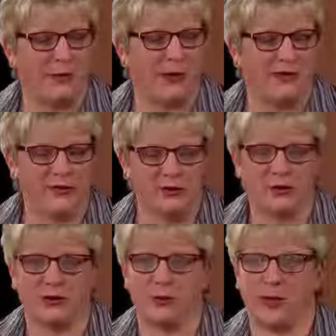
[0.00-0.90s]
My first
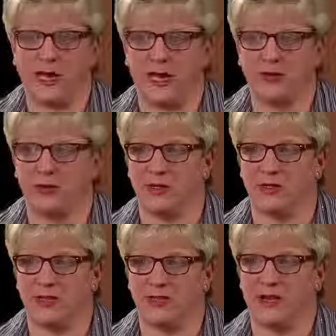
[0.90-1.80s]
show at the Playhouse
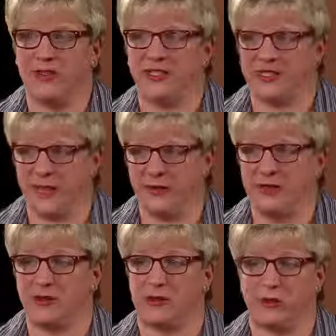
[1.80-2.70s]
was
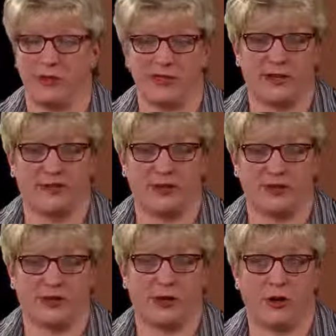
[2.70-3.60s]
77, so 37
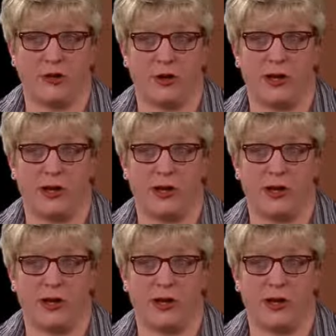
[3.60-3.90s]
years ago.